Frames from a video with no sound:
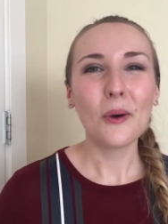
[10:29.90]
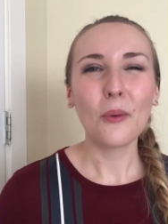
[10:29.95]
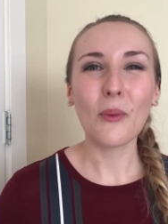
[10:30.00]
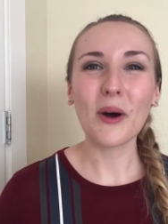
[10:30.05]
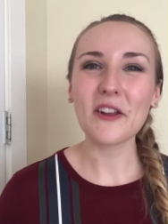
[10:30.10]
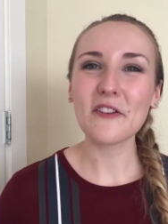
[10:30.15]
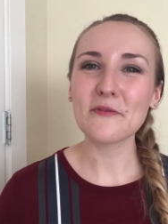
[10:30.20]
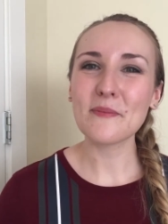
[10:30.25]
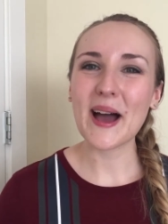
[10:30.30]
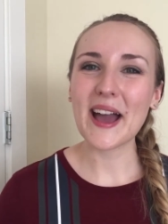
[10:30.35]

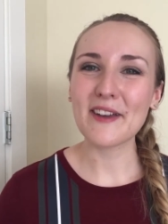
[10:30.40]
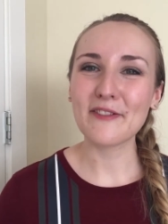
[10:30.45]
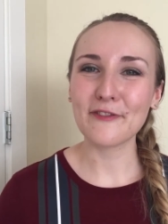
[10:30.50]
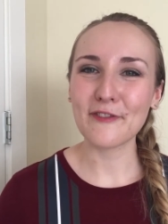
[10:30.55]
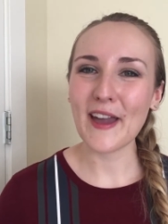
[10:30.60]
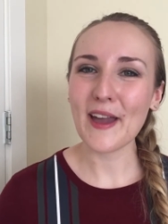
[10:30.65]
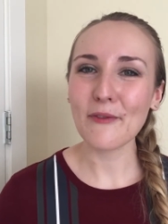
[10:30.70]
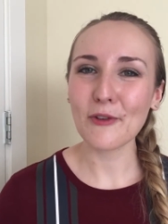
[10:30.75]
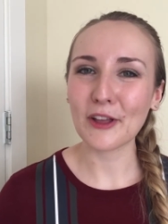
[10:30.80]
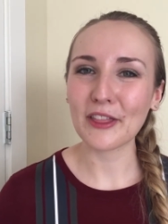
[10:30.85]
One of my
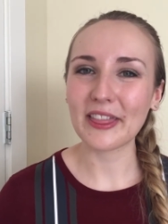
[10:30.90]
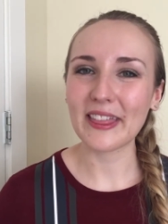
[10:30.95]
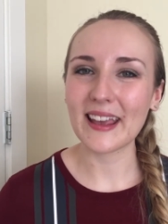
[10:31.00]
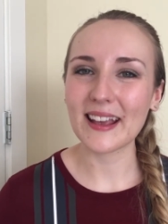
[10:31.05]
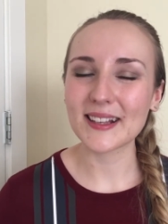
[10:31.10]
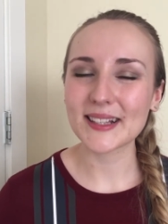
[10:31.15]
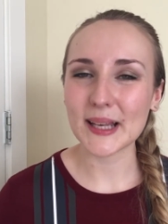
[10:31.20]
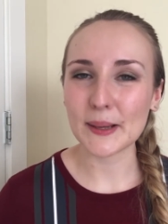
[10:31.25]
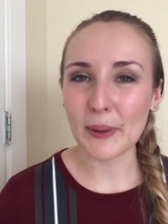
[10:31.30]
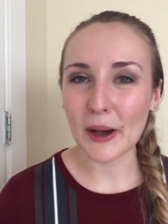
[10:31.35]
favorite
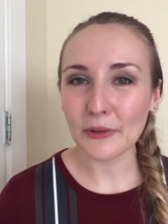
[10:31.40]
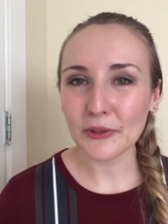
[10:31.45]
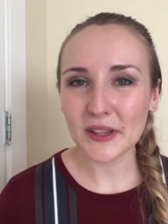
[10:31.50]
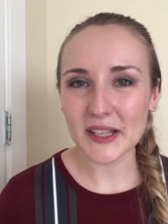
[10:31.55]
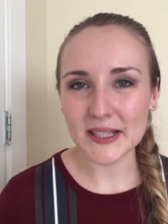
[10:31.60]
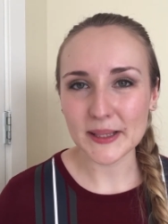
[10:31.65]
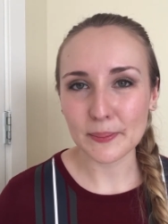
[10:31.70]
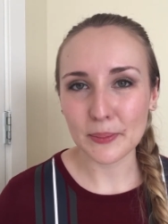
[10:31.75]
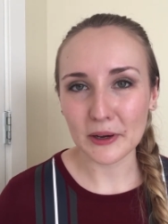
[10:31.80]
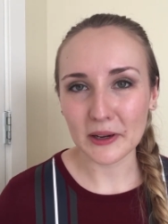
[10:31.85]
things about
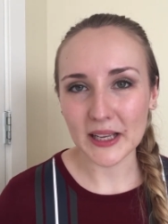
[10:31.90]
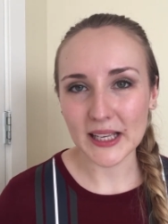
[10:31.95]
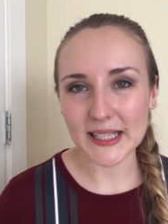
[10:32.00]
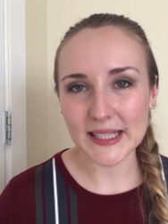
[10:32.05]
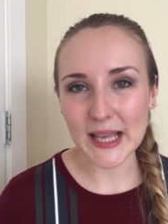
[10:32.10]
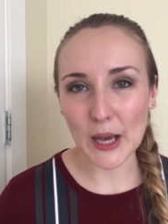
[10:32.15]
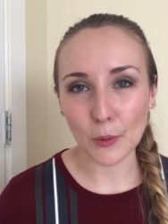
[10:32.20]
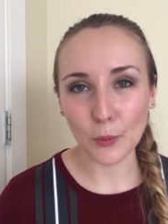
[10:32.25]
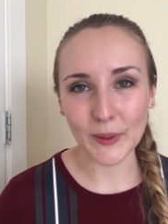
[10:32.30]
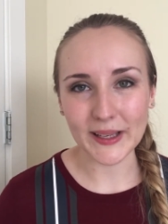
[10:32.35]
this book is
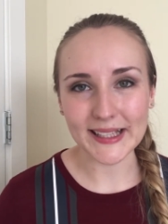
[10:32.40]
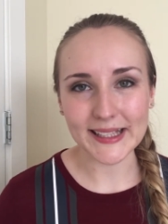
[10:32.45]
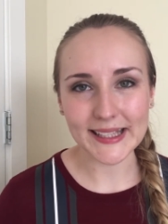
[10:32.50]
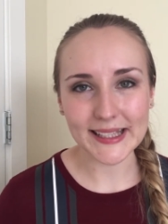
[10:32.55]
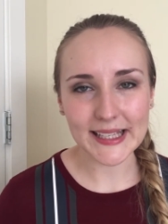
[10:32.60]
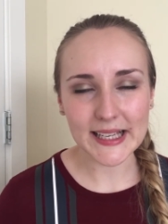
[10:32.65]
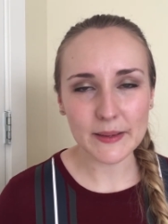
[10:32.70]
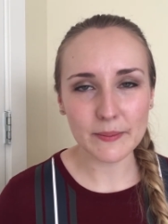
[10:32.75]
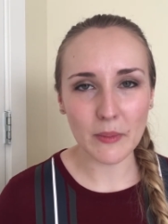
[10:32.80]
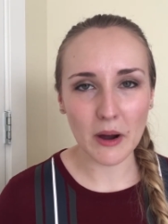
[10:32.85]
that we
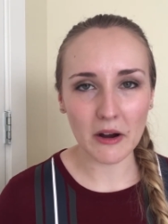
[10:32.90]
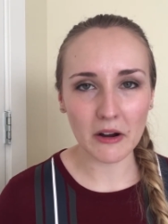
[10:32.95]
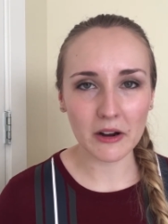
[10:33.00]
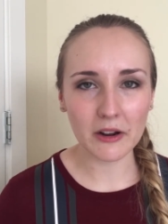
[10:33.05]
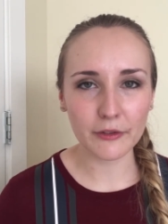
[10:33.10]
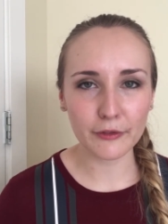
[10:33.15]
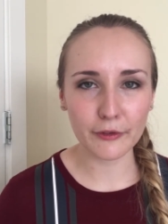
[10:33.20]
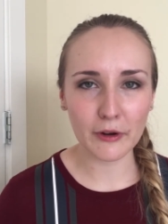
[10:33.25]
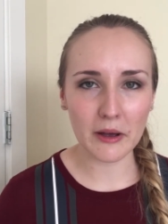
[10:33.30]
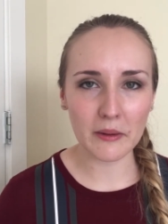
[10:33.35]
see
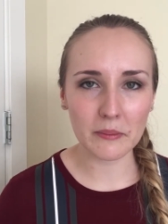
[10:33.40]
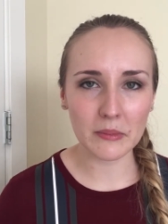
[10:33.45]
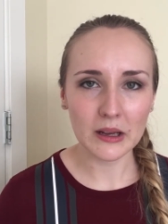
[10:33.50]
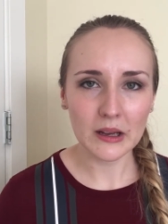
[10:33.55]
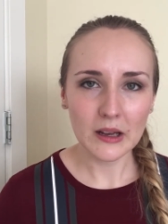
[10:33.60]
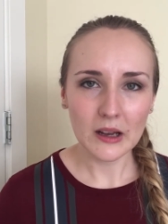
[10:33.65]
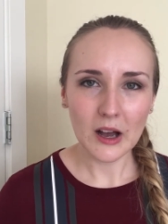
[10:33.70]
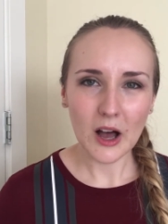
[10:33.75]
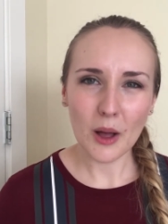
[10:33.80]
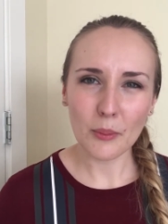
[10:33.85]
Mark from
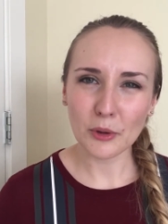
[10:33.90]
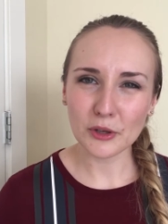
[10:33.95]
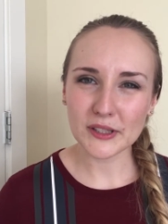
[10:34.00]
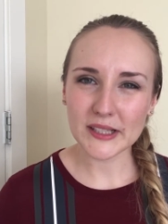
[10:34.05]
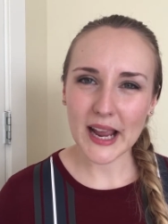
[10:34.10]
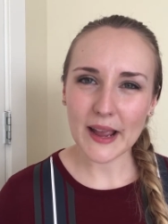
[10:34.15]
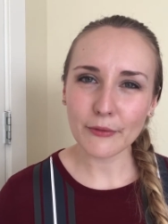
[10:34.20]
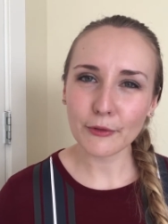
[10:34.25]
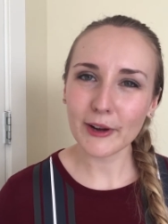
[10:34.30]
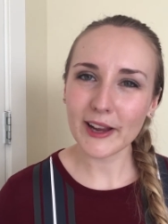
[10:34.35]
almost
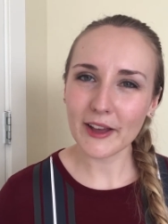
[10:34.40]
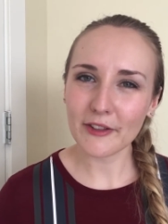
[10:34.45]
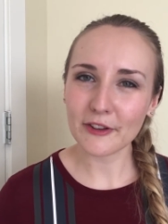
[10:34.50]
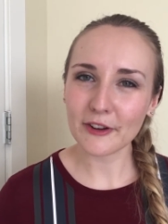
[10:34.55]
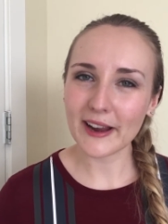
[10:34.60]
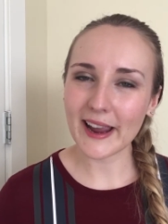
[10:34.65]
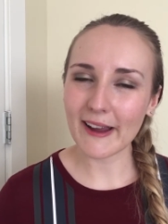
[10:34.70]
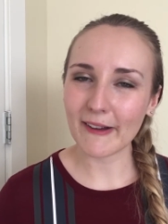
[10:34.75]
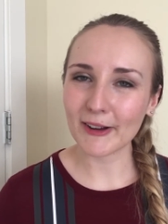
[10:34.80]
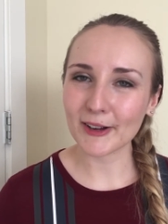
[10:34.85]
every other
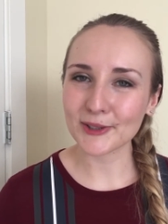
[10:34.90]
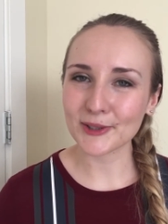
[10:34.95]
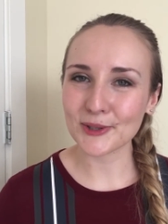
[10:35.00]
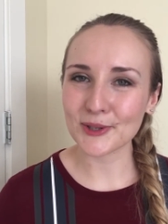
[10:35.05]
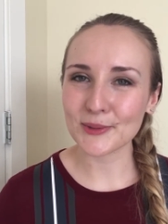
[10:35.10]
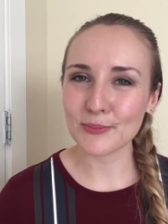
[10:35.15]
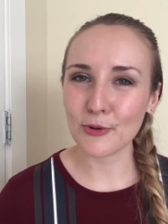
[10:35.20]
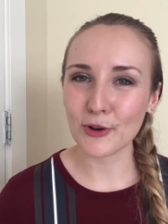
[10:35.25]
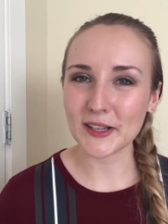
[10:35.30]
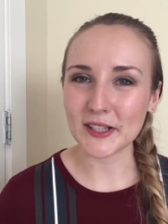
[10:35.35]

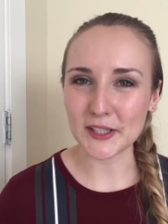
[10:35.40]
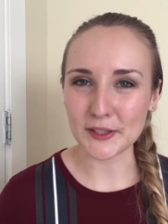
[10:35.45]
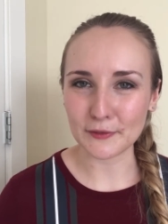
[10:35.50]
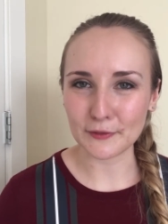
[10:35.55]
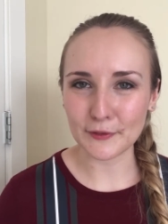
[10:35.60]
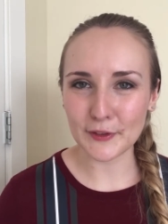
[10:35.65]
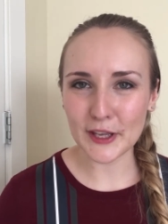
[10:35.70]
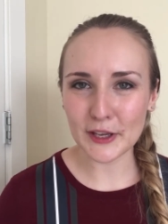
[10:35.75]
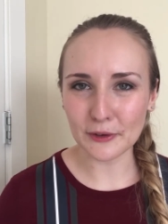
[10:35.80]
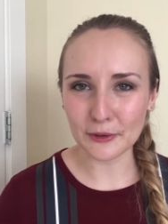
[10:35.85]
character's point of
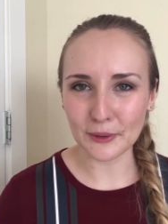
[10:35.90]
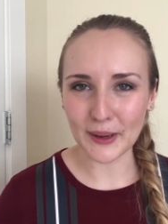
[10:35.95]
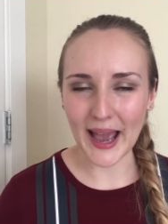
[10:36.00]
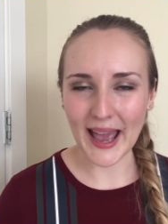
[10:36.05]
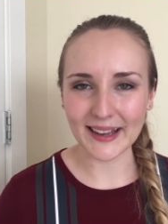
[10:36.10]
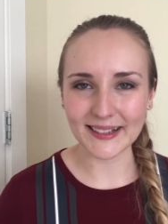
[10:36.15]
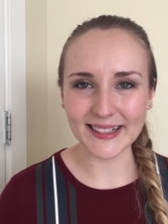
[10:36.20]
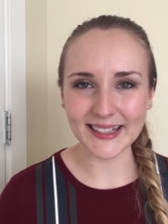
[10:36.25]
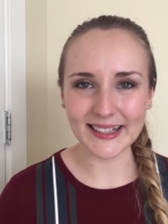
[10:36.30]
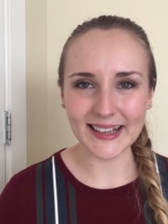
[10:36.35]
view,
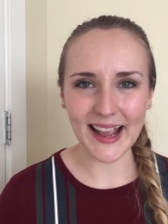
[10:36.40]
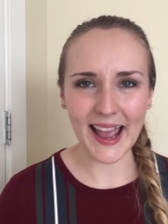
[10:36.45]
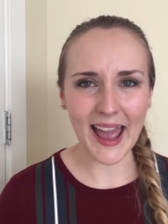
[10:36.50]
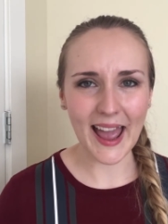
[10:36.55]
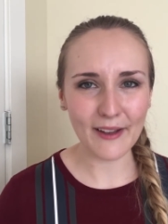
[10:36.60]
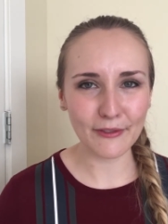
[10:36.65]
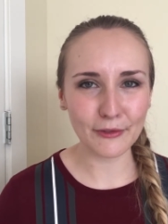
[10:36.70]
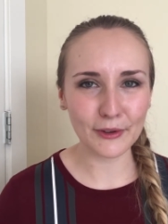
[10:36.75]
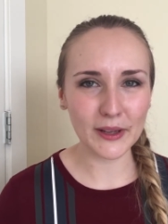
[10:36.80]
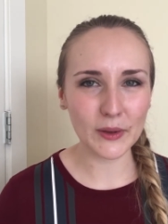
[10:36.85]
and in
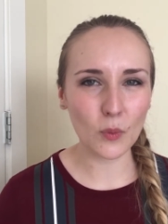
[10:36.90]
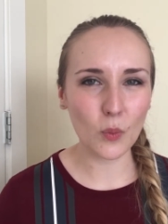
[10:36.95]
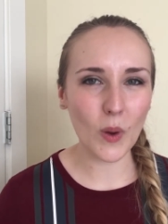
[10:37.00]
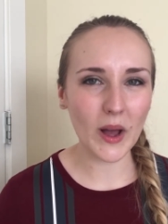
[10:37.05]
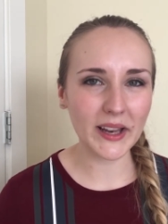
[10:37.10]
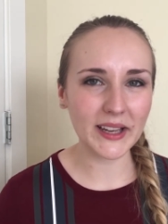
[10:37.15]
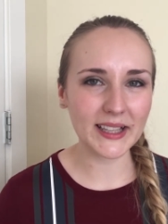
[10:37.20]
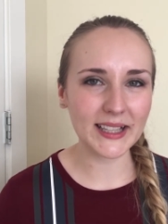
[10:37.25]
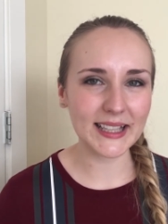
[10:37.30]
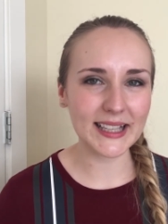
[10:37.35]
every
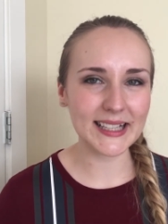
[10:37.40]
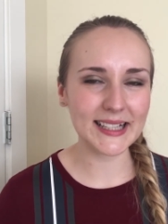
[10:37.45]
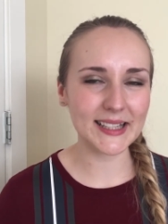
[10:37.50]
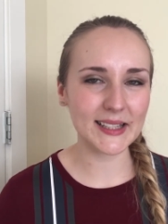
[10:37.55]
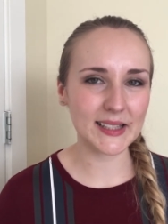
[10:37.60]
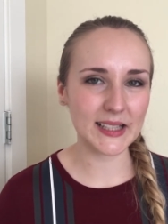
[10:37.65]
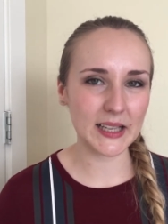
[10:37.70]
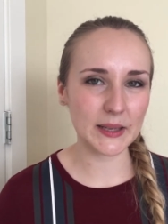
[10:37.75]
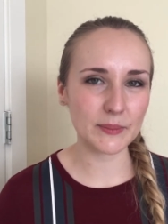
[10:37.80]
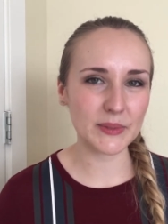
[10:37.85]
one he
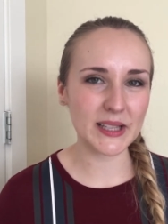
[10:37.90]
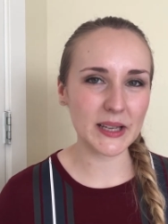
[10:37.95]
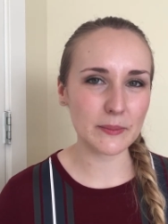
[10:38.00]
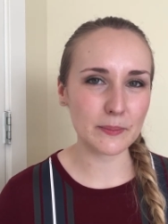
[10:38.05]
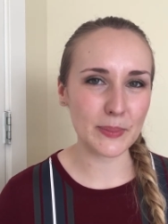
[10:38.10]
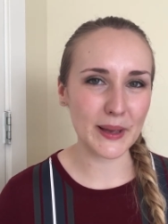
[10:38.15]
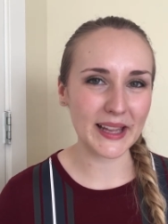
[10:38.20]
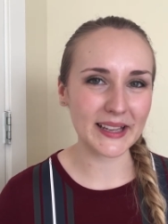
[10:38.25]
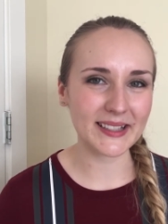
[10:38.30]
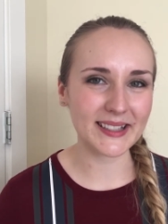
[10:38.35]
seems a
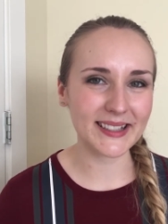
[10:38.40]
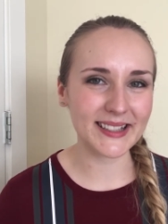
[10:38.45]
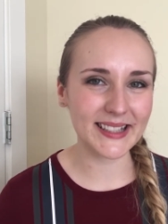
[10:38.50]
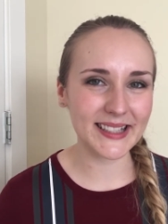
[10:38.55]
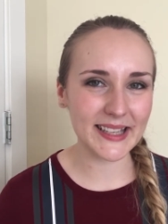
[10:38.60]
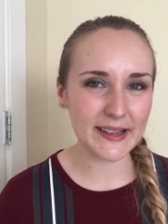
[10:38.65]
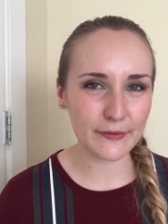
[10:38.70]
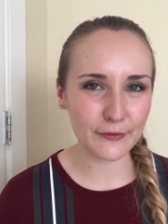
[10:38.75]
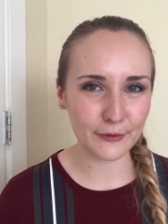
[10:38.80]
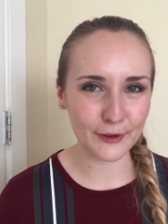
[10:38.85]
bit
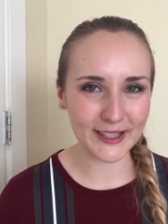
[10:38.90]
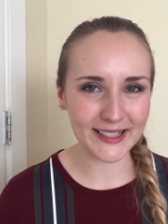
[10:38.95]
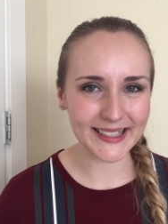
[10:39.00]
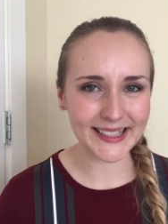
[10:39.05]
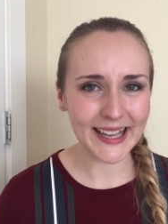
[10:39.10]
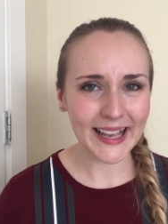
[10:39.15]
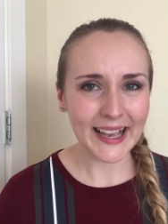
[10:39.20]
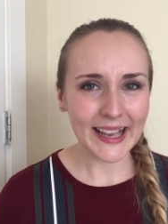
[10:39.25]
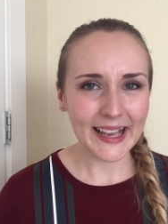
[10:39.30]
different.